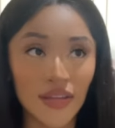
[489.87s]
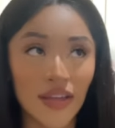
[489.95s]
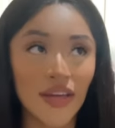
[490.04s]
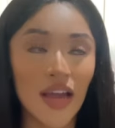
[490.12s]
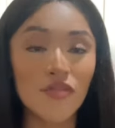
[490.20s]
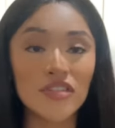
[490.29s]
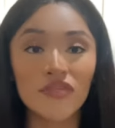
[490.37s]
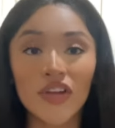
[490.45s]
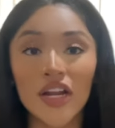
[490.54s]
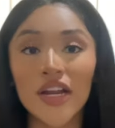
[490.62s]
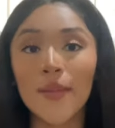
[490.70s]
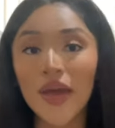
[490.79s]
Like, I was
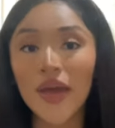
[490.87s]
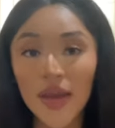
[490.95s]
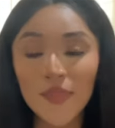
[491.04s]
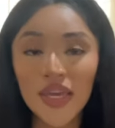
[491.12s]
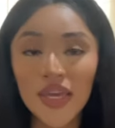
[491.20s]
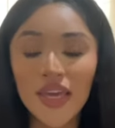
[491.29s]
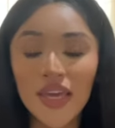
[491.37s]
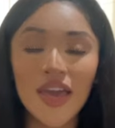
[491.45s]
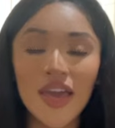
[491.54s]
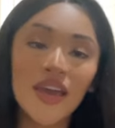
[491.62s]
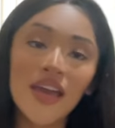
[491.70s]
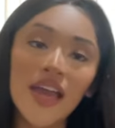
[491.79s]
very peppy
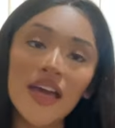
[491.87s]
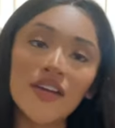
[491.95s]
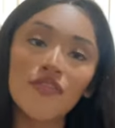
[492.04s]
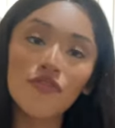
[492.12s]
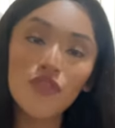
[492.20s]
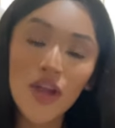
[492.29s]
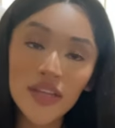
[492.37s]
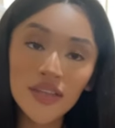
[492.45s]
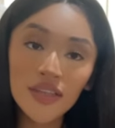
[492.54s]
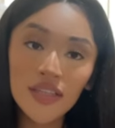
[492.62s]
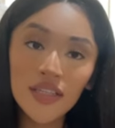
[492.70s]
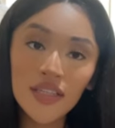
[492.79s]
and
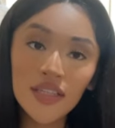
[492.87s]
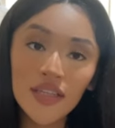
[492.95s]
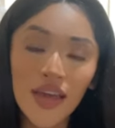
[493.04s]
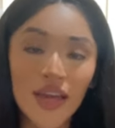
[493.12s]
friendly